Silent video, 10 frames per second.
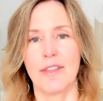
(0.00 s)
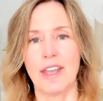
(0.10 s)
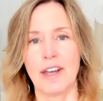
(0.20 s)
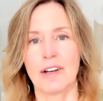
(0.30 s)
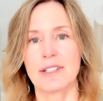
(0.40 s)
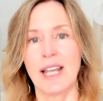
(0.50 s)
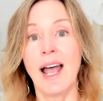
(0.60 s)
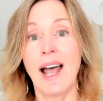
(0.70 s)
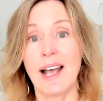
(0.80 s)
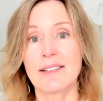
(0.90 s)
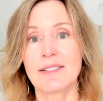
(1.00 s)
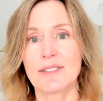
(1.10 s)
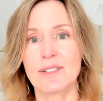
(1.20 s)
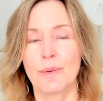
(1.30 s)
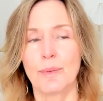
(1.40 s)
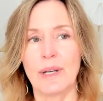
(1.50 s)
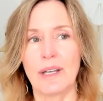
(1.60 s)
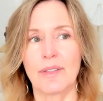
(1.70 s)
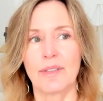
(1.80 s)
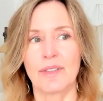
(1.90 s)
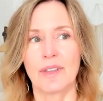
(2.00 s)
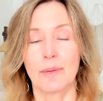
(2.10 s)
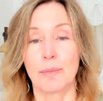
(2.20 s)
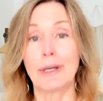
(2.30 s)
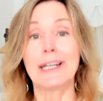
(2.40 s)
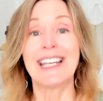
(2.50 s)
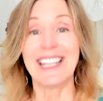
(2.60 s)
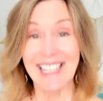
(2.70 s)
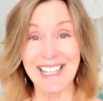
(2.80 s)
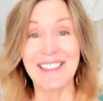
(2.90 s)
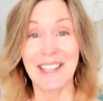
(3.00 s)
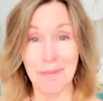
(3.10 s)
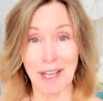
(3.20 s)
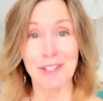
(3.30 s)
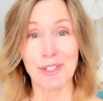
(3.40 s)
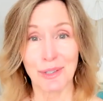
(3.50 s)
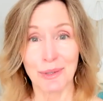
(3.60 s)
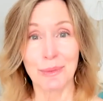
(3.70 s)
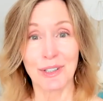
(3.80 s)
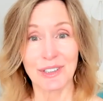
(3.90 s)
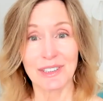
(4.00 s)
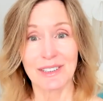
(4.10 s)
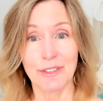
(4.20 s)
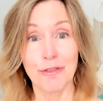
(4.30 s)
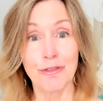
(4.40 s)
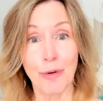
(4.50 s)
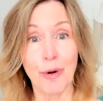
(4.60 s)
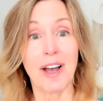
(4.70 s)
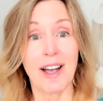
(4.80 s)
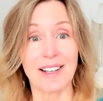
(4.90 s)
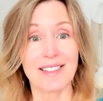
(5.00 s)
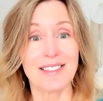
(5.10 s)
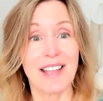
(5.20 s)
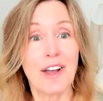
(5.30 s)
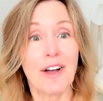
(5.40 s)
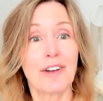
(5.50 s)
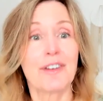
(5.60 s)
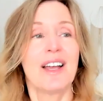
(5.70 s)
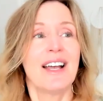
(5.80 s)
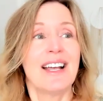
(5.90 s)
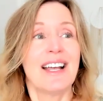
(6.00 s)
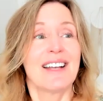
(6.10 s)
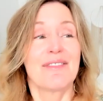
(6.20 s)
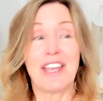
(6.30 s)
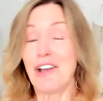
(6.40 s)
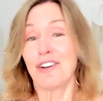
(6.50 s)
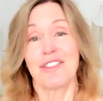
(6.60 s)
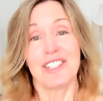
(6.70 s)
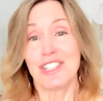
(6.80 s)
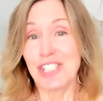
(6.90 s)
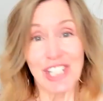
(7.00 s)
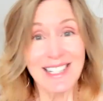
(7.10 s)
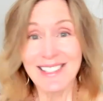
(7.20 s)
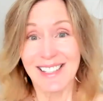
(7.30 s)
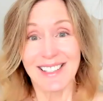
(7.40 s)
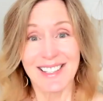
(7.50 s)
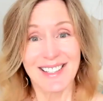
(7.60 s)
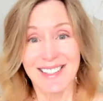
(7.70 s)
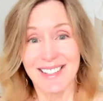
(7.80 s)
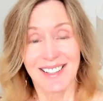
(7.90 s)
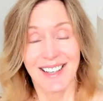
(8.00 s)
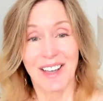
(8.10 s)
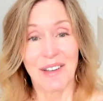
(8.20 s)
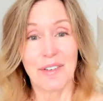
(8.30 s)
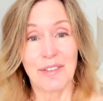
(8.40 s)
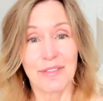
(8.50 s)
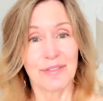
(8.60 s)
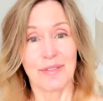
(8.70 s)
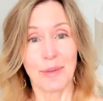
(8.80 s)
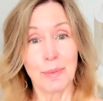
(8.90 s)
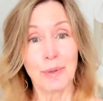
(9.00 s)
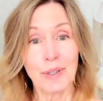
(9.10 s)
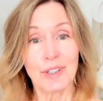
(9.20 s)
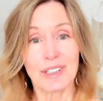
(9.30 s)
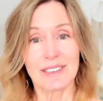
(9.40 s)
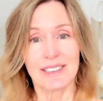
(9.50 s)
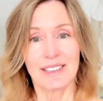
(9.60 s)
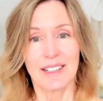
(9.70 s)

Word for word: They are tasked with bringing in the imaginal world for us. They are they are the Jesus of the world.